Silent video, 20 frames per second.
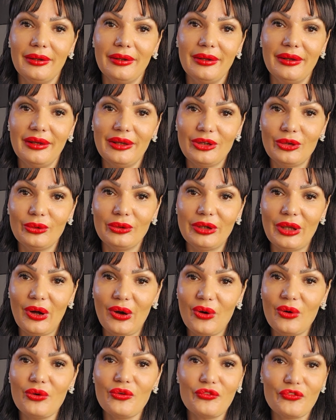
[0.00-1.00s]
you
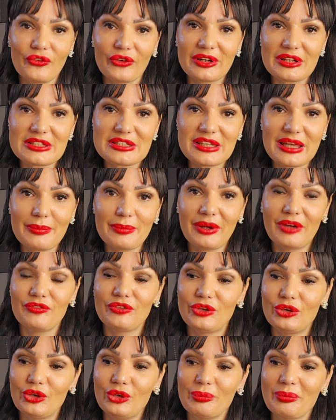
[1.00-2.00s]
know, for some of
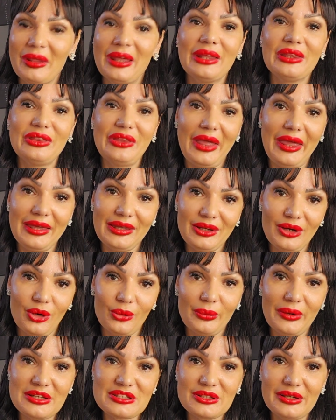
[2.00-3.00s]
you, take home,
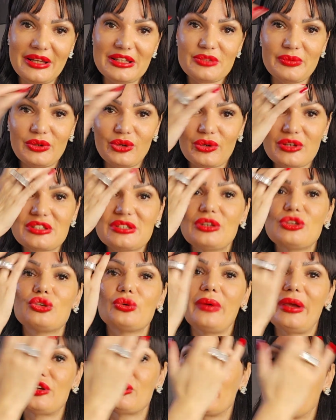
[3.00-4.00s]
resonate with your
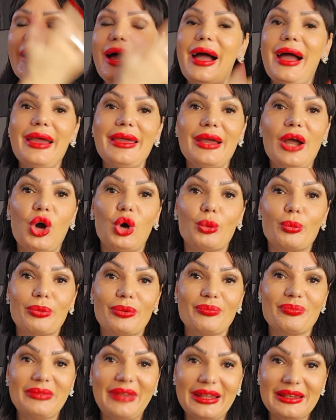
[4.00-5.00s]
situation. I hope
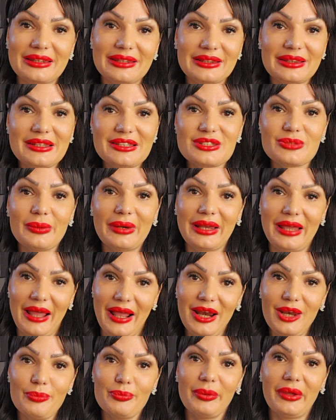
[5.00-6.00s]
that this will
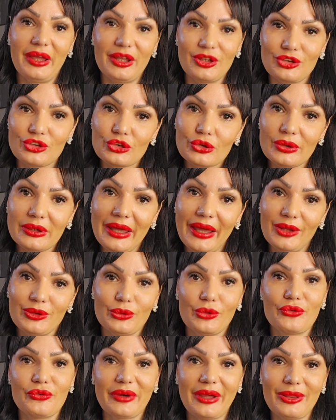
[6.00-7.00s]
help. Enjoy, and
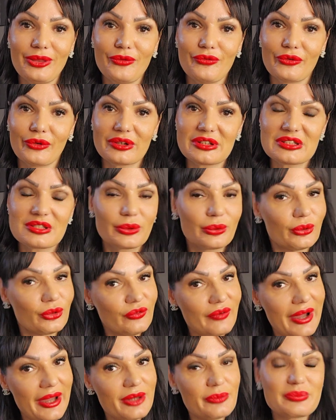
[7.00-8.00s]
don't forget, of course, good
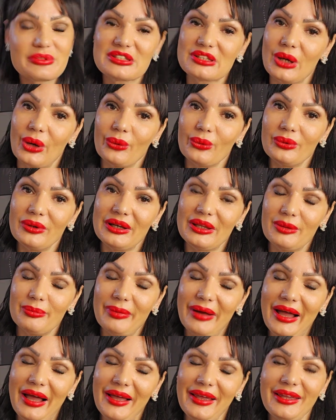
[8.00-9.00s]
vibes only.
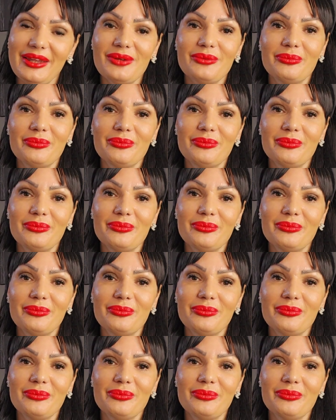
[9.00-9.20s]
Bye.